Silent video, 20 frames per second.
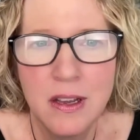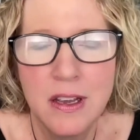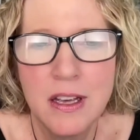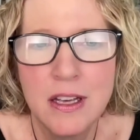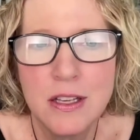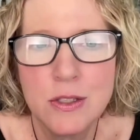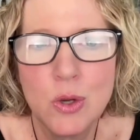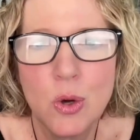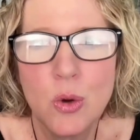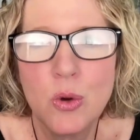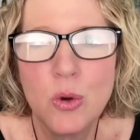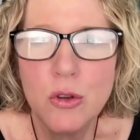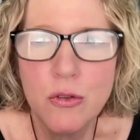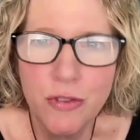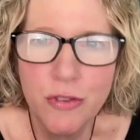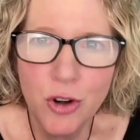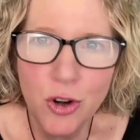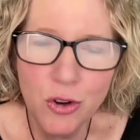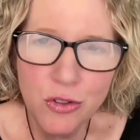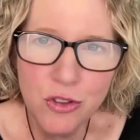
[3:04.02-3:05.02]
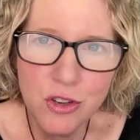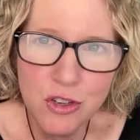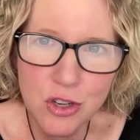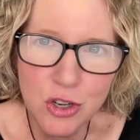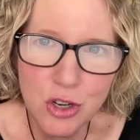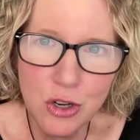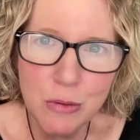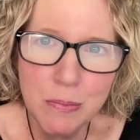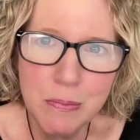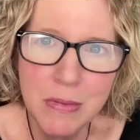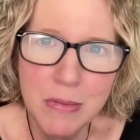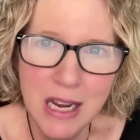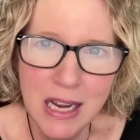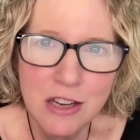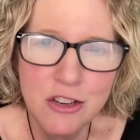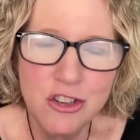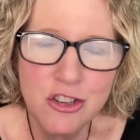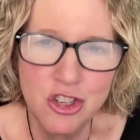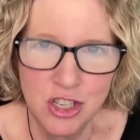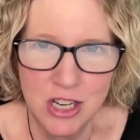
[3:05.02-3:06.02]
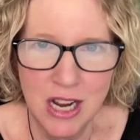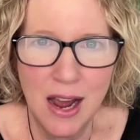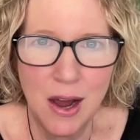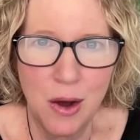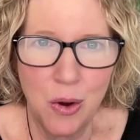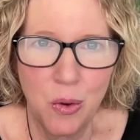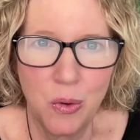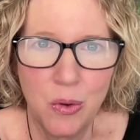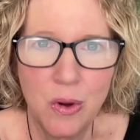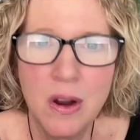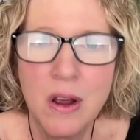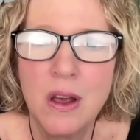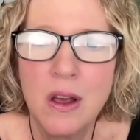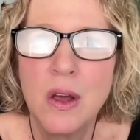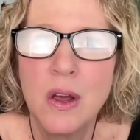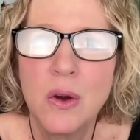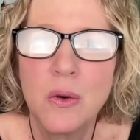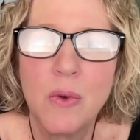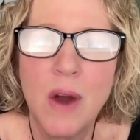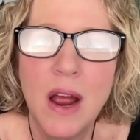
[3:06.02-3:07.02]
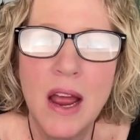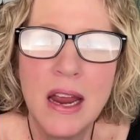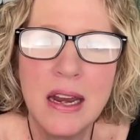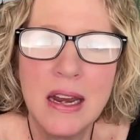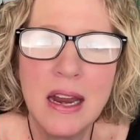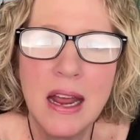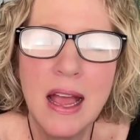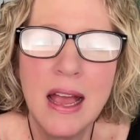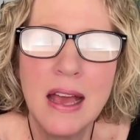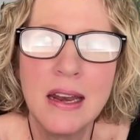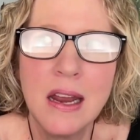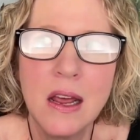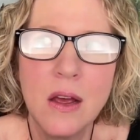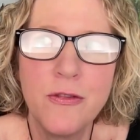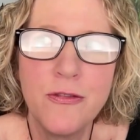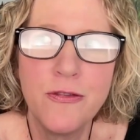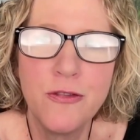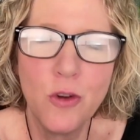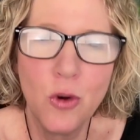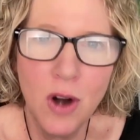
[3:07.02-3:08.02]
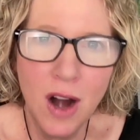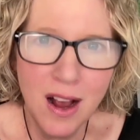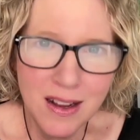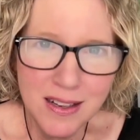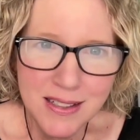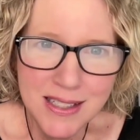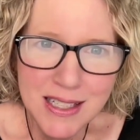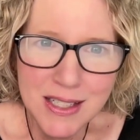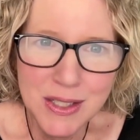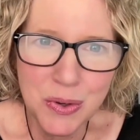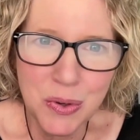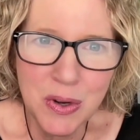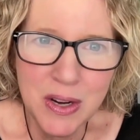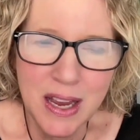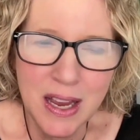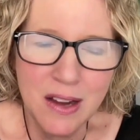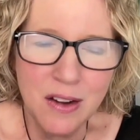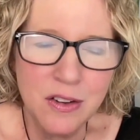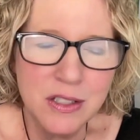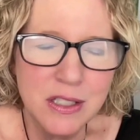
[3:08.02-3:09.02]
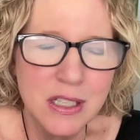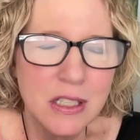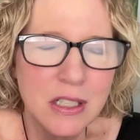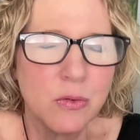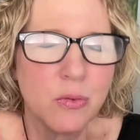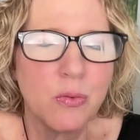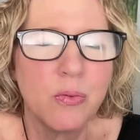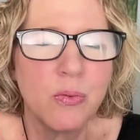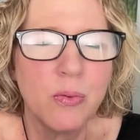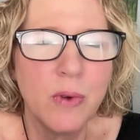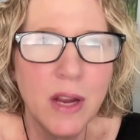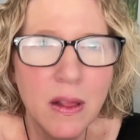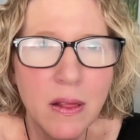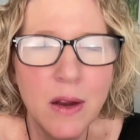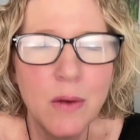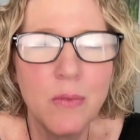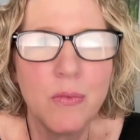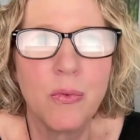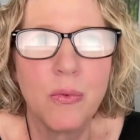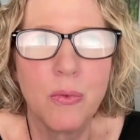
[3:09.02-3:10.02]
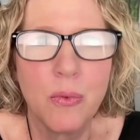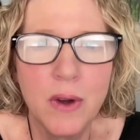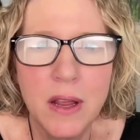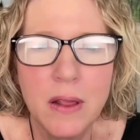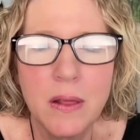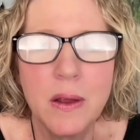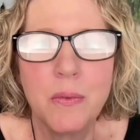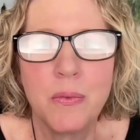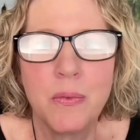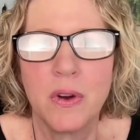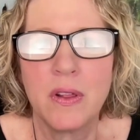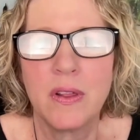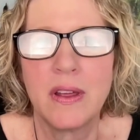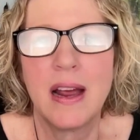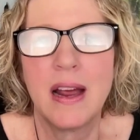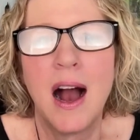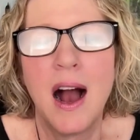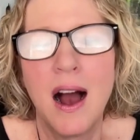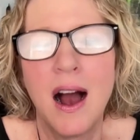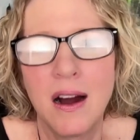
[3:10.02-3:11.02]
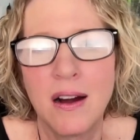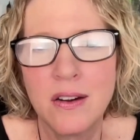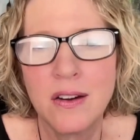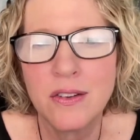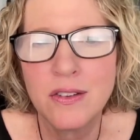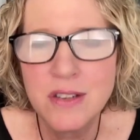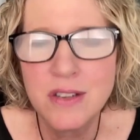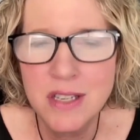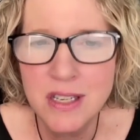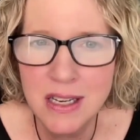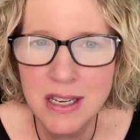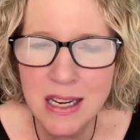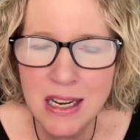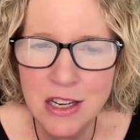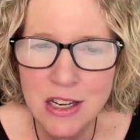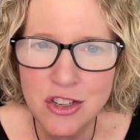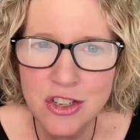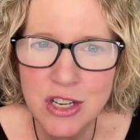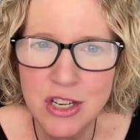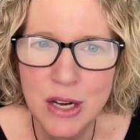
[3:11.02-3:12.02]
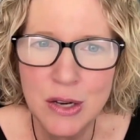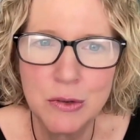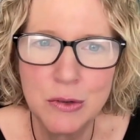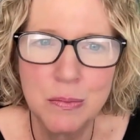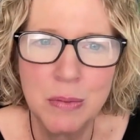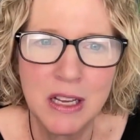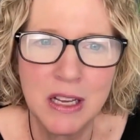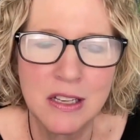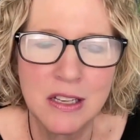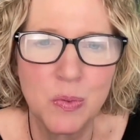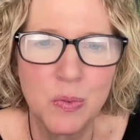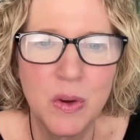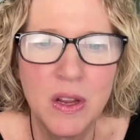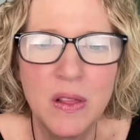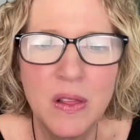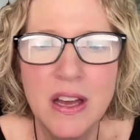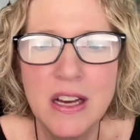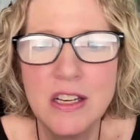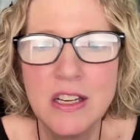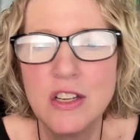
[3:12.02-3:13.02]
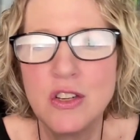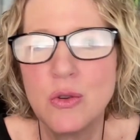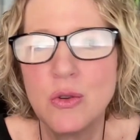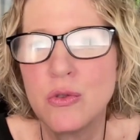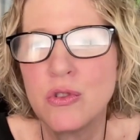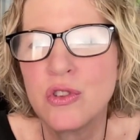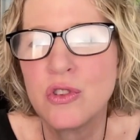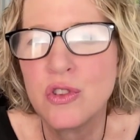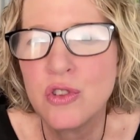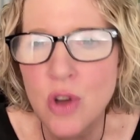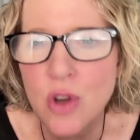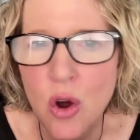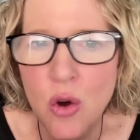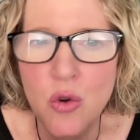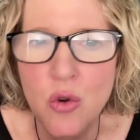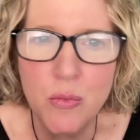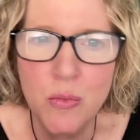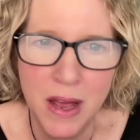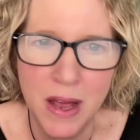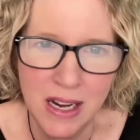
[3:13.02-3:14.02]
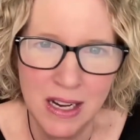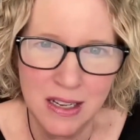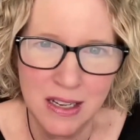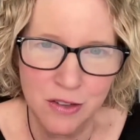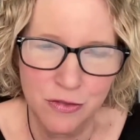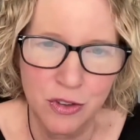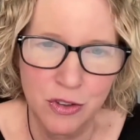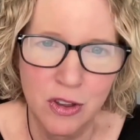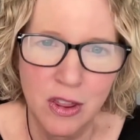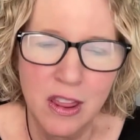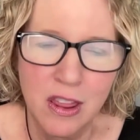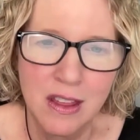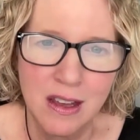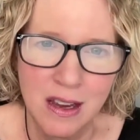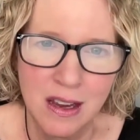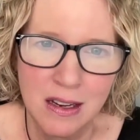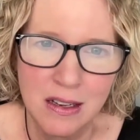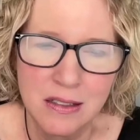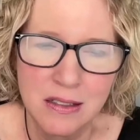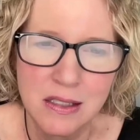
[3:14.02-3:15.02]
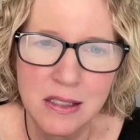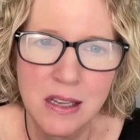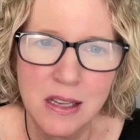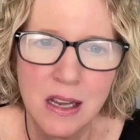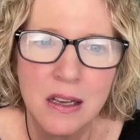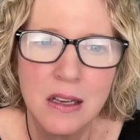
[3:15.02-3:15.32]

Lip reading: So you've heard the term niche down, right? And for us as creators, it's really hard to niche down because we like to do so many different things.